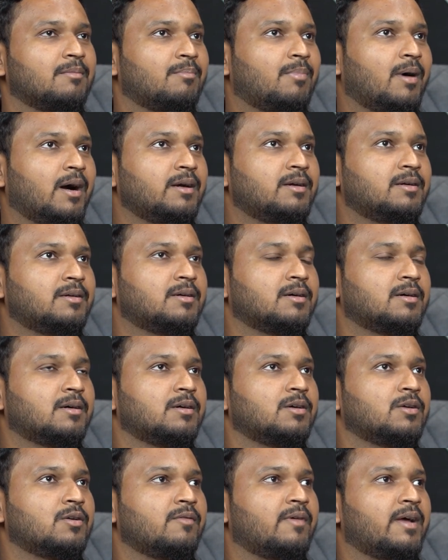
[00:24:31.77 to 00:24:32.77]
But
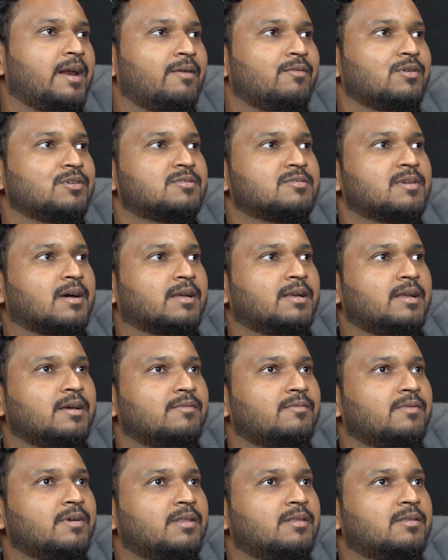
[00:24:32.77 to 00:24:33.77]
when I was
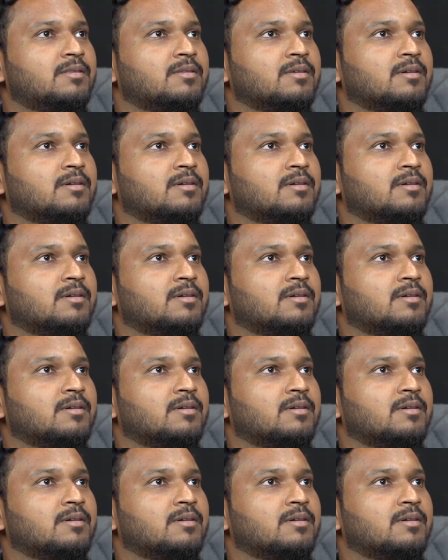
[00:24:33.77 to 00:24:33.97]
struggling with